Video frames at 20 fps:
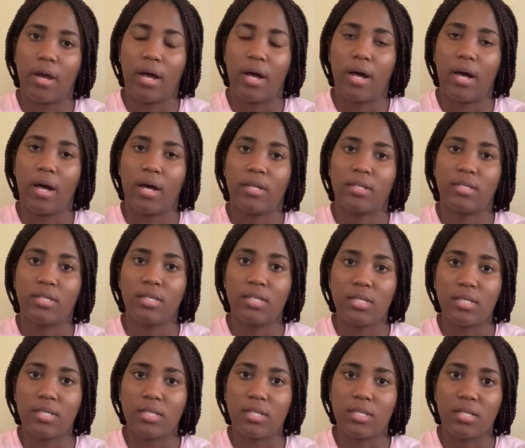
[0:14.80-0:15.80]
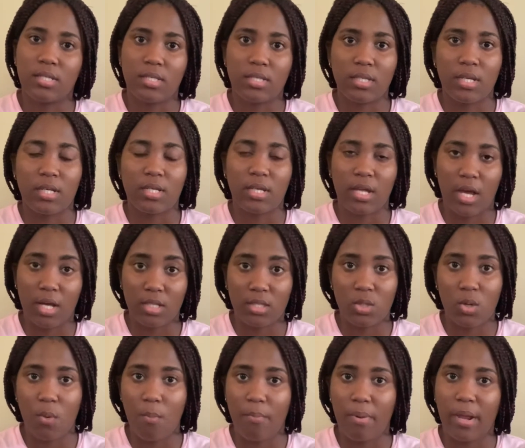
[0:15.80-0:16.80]
a TCC, a tax
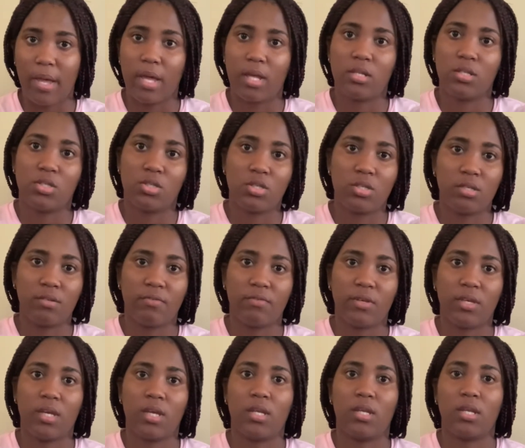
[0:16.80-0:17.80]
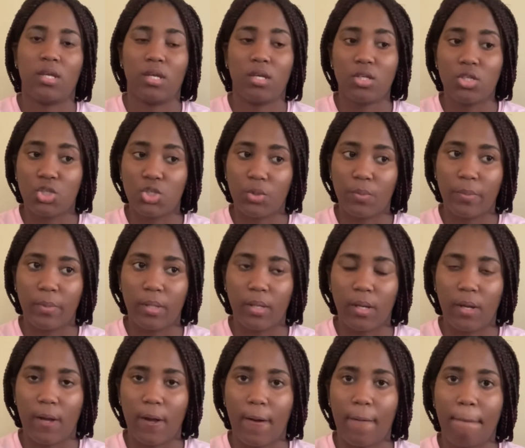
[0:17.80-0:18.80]
compliance certificate in
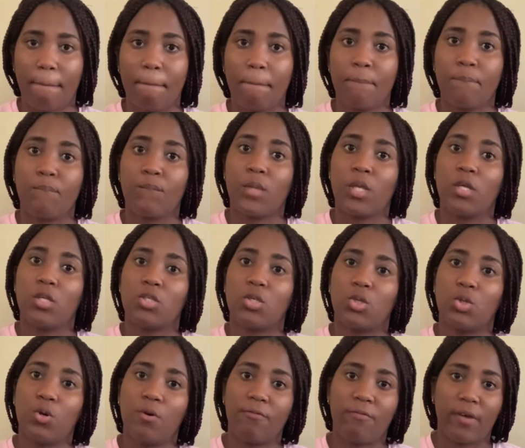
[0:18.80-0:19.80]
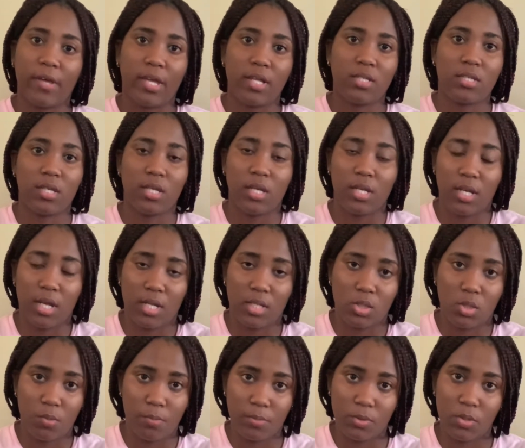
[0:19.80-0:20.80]
Jamaica. So don't forget to hit that
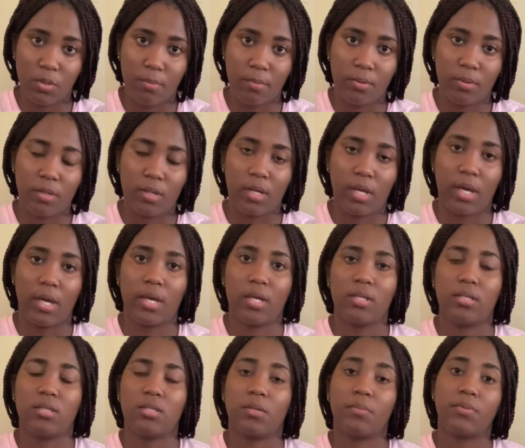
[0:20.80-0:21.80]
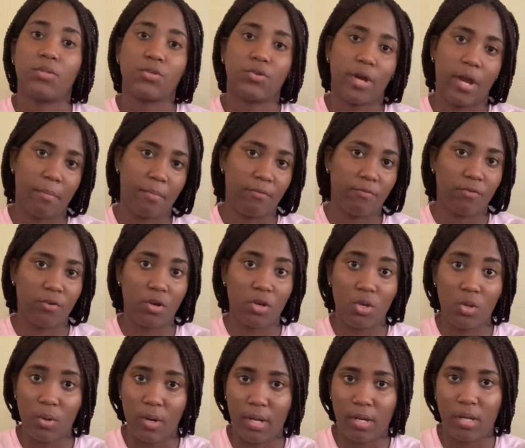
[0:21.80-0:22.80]
thumbs up button, guys. Subscribe if you're
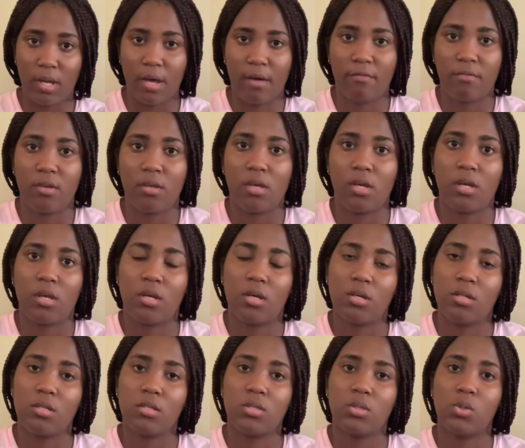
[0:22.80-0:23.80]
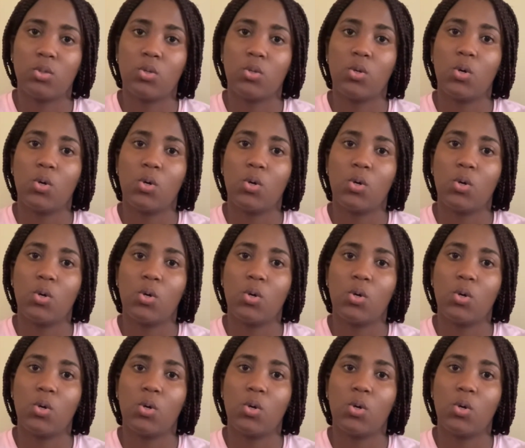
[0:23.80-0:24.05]
new and you haven't yet done so,